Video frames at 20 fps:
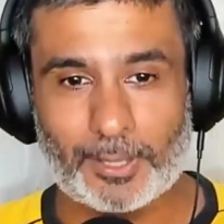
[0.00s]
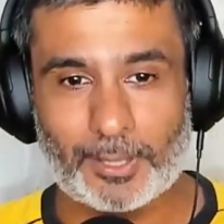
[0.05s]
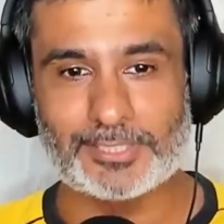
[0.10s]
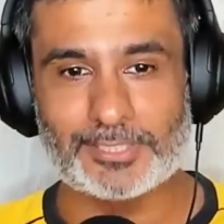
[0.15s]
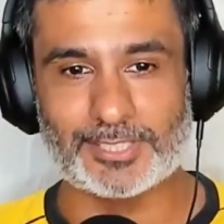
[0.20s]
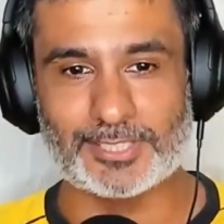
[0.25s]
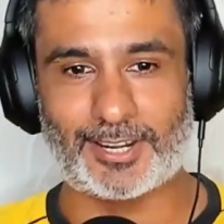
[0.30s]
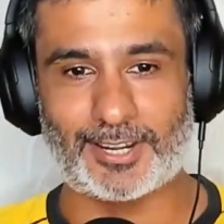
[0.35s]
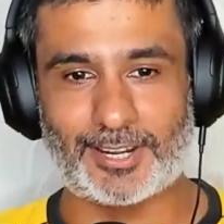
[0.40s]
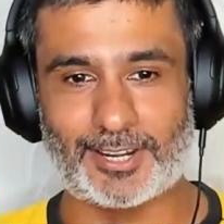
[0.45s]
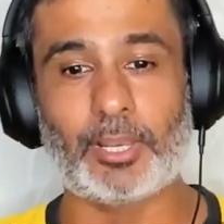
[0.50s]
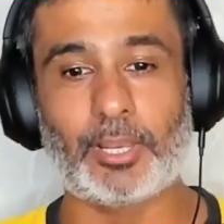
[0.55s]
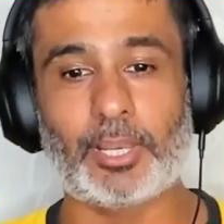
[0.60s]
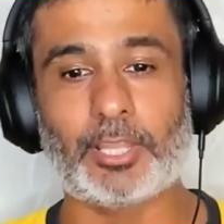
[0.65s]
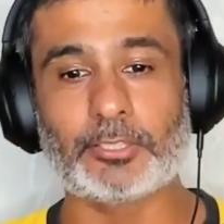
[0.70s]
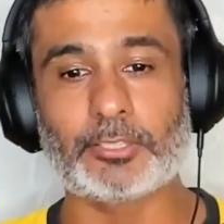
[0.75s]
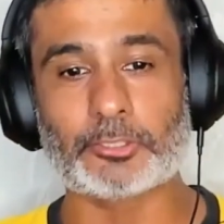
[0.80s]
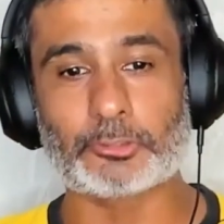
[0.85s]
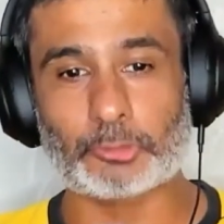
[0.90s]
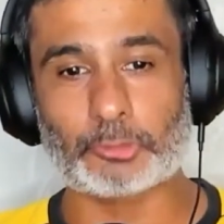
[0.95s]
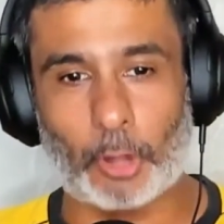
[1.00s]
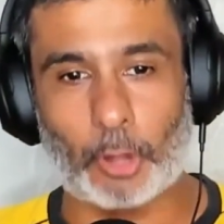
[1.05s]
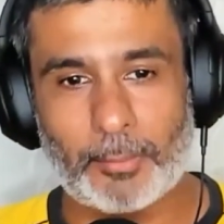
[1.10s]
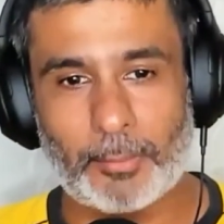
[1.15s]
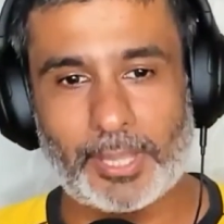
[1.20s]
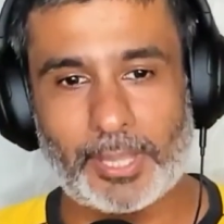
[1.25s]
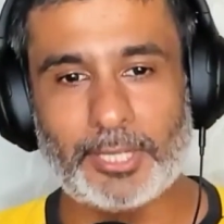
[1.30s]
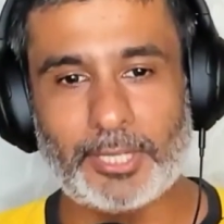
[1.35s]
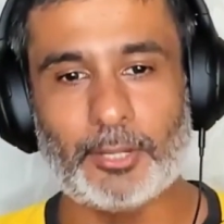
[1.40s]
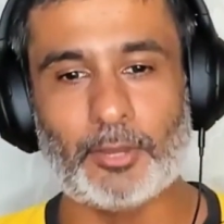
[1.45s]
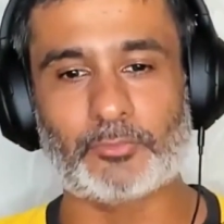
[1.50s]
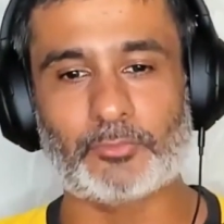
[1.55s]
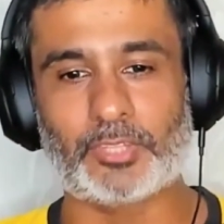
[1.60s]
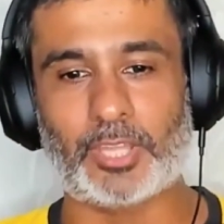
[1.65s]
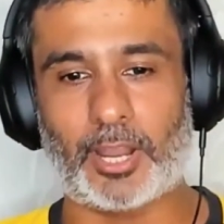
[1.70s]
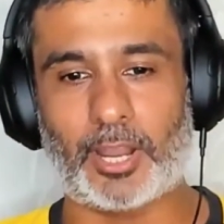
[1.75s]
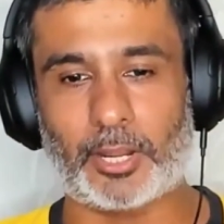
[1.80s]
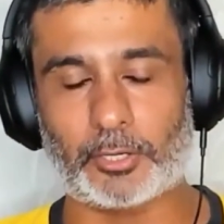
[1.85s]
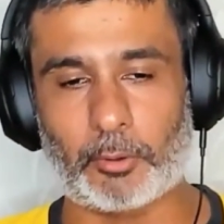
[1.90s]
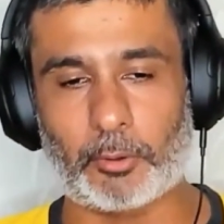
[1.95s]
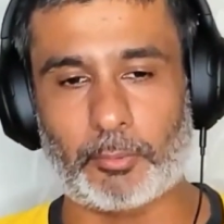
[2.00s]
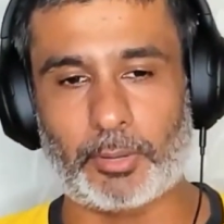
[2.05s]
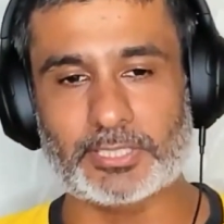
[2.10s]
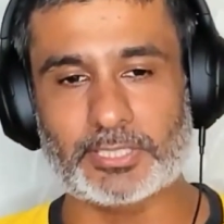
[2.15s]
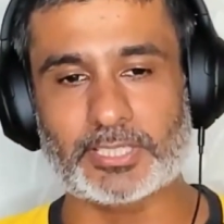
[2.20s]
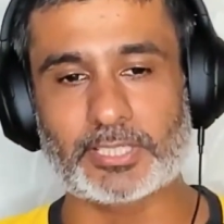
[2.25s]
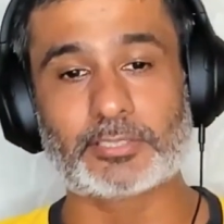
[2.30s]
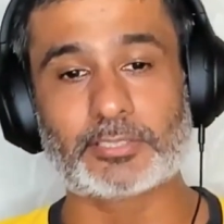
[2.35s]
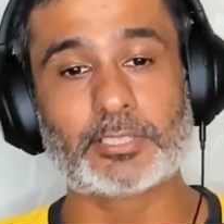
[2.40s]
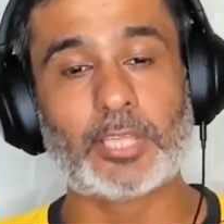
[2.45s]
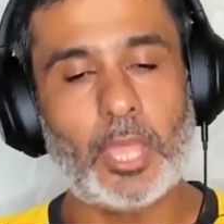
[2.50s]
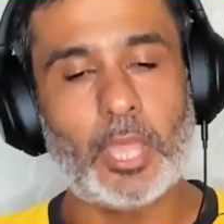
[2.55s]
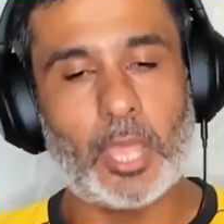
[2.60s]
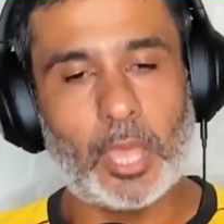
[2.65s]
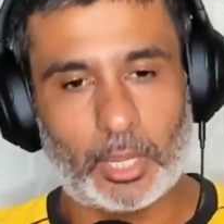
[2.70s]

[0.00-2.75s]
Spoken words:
culture level and the strawmanning of their arguments is